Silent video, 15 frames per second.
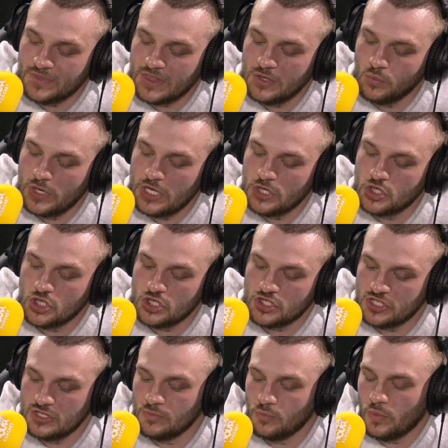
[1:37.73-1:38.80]

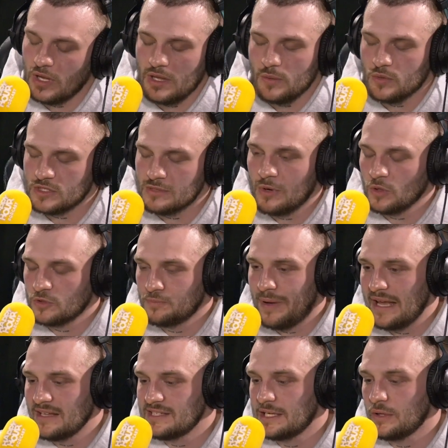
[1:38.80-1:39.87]
it was the most
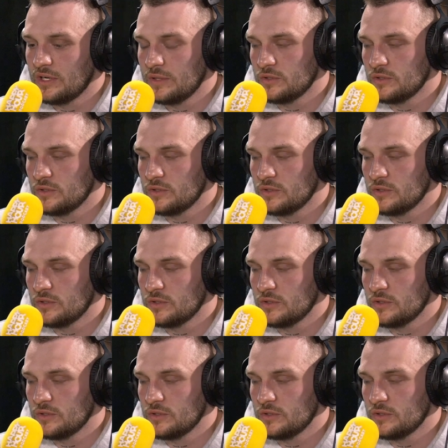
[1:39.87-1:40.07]
basic hoodie. It